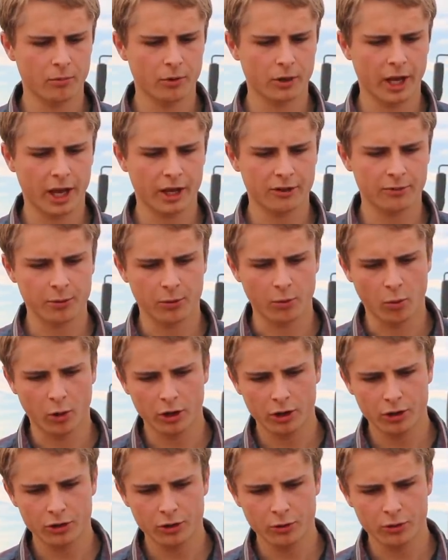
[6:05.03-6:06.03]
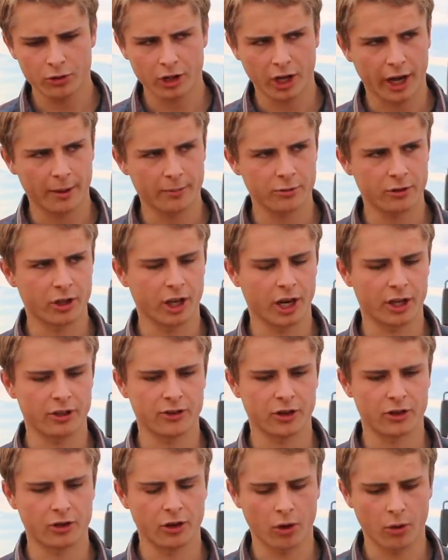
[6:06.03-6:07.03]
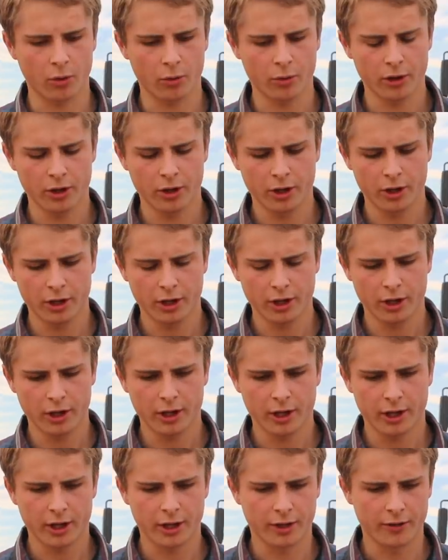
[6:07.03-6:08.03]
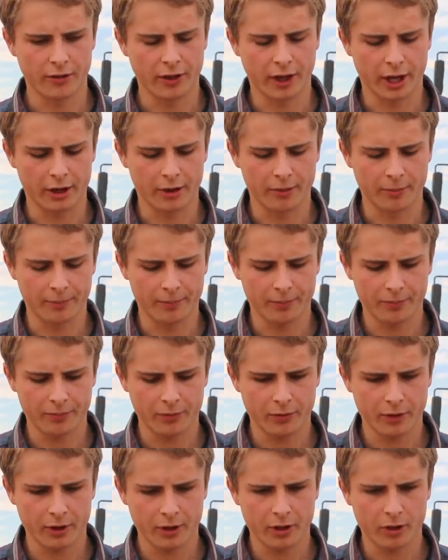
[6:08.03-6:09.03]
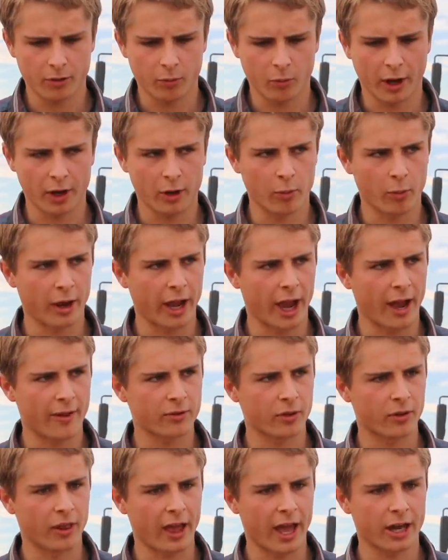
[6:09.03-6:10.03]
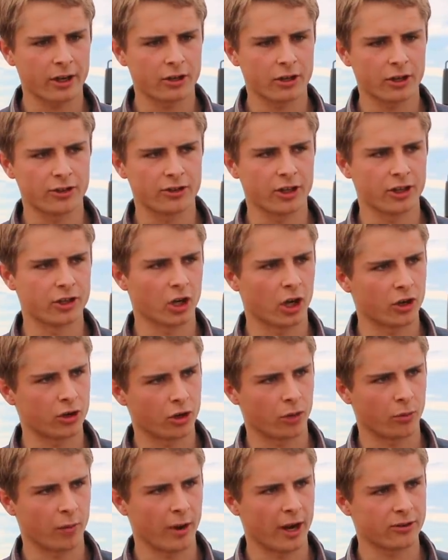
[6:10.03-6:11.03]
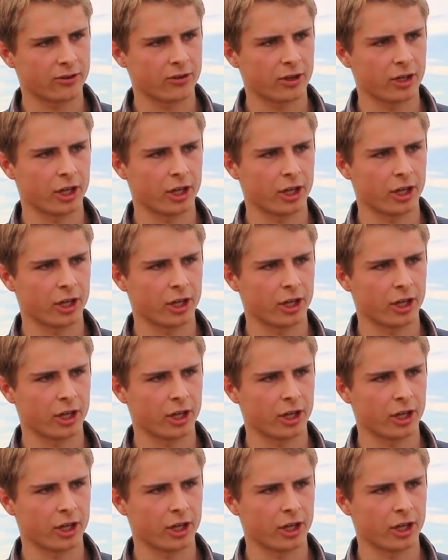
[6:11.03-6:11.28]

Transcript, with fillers: he asked me one or two times and then i said no and then right away after that, he said, You're under arrest.